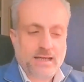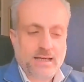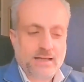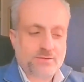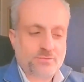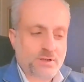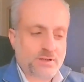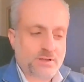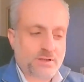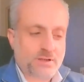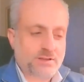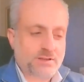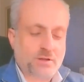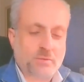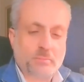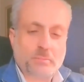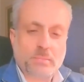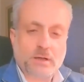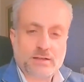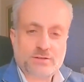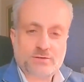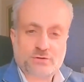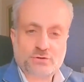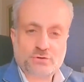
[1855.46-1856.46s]
And when they
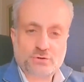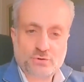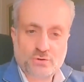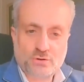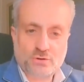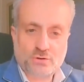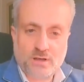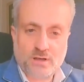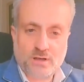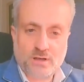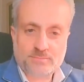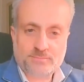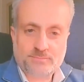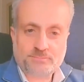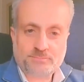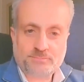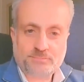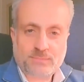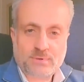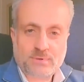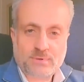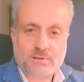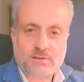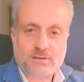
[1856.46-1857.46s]
come back to Europe,
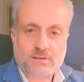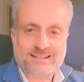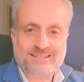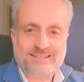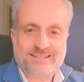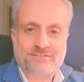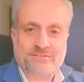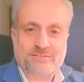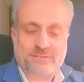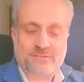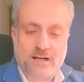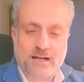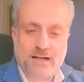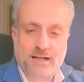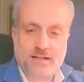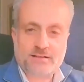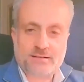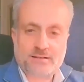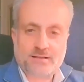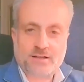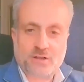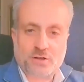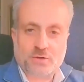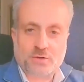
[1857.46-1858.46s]
they
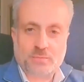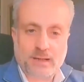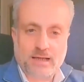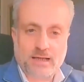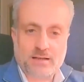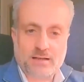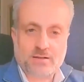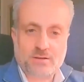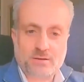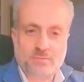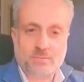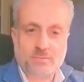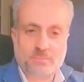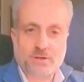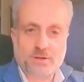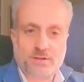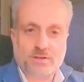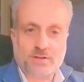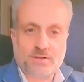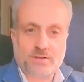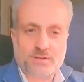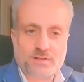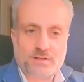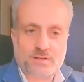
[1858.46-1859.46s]
fight our battle
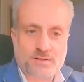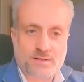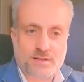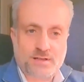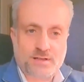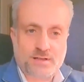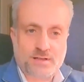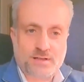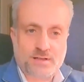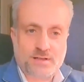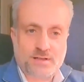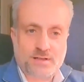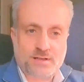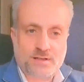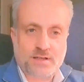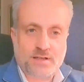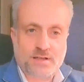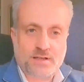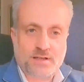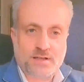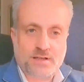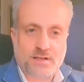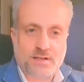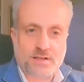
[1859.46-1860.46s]
because they say
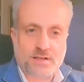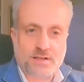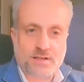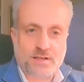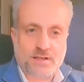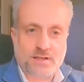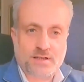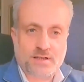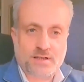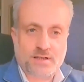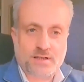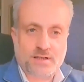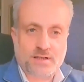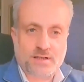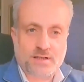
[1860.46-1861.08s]
to the